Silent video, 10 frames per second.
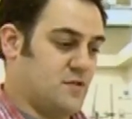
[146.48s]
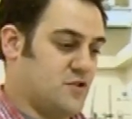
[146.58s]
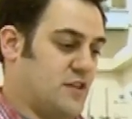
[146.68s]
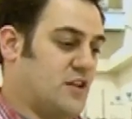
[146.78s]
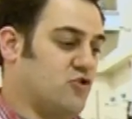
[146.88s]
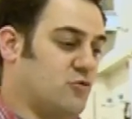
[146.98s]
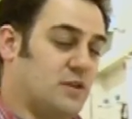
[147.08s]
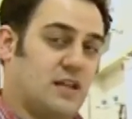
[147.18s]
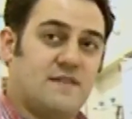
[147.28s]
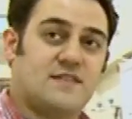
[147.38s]
during their
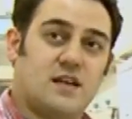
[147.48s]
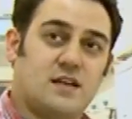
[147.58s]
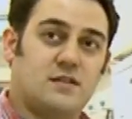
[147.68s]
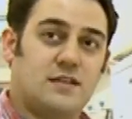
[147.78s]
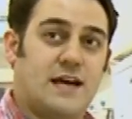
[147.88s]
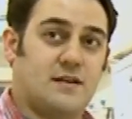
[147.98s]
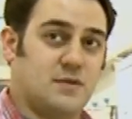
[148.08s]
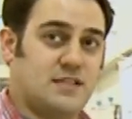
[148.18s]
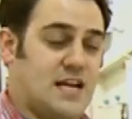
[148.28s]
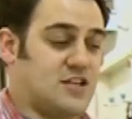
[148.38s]
normal life cycle, the
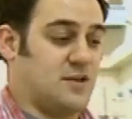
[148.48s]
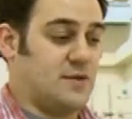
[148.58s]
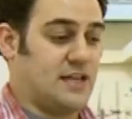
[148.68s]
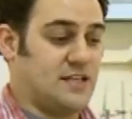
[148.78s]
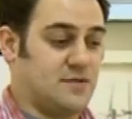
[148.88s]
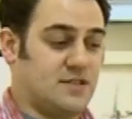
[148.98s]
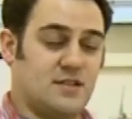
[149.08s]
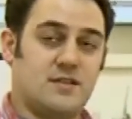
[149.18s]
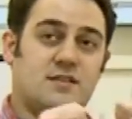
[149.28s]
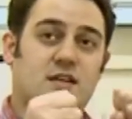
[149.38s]
animals actually, when they get to a
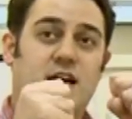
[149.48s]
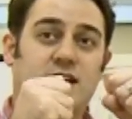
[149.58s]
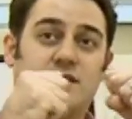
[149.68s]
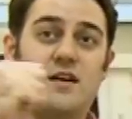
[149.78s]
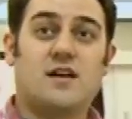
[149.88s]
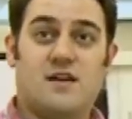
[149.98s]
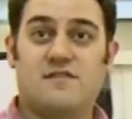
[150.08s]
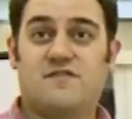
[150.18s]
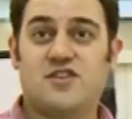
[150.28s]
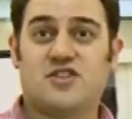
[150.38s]
certain size,
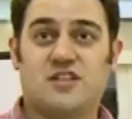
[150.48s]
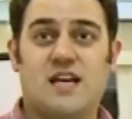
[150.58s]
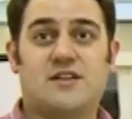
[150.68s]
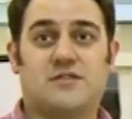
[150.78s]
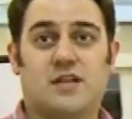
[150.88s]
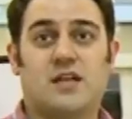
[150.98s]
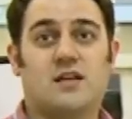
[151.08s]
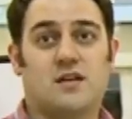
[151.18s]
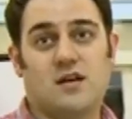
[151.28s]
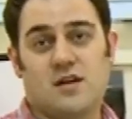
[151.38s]
fission naturally.
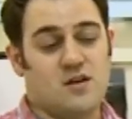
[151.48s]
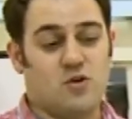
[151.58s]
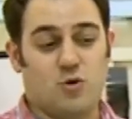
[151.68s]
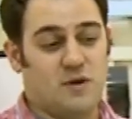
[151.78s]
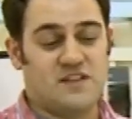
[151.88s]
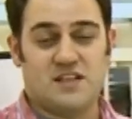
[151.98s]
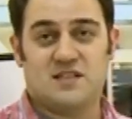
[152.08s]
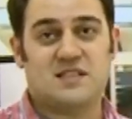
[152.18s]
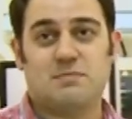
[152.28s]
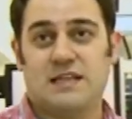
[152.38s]
All we've done
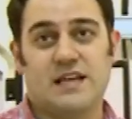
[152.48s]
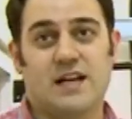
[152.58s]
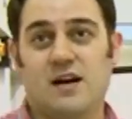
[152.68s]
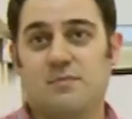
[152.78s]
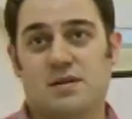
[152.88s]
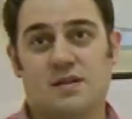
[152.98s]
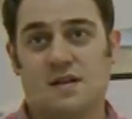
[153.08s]
is speed that up